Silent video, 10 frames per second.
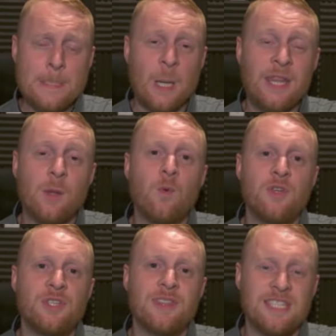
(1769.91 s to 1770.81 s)
And then there
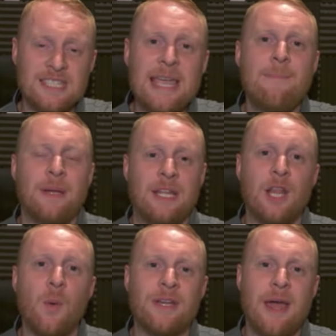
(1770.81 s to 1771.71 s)
was the same mini
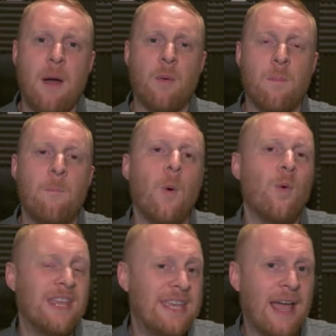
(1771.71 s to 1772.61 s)
lower down, but
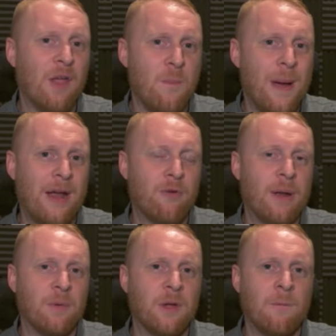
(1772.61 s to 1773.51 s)
with a yellow
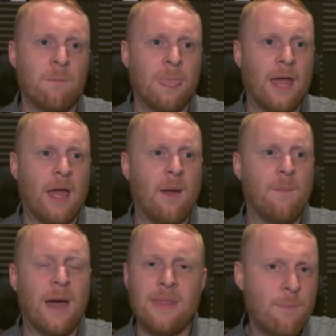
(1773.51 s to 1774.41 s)
background.
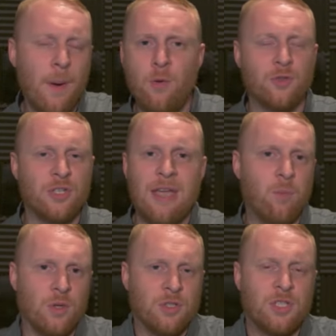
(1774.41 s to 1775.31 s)
Um, and they both just gave
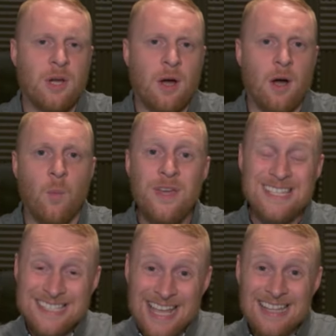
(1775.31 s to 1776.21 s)
one star. And we
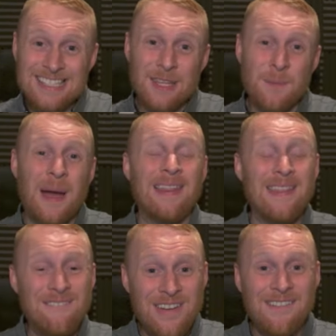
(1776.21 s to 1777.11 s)
said to them at
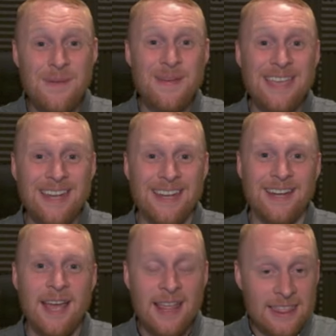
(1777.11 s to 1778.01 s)
the very beginning,
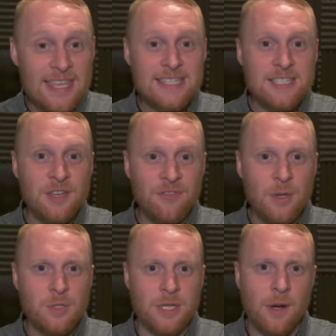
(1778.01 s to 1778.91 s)
this is
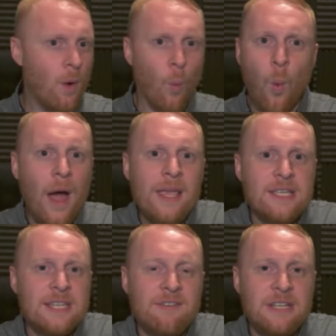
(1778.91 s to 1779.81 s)
confusing. Why
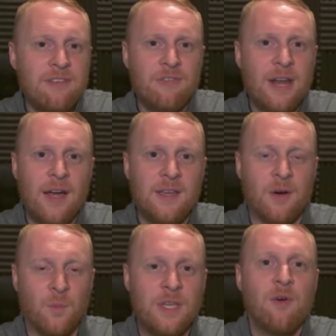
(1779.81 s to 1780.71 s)
is there a different
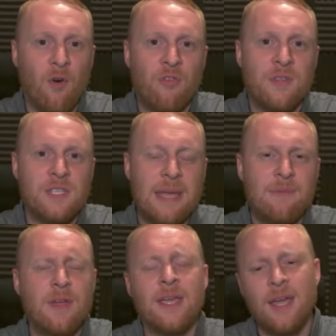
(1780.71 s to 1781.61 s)
icon when you're offering the same
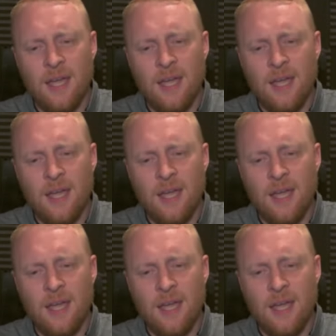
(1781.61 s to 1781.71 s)
thing?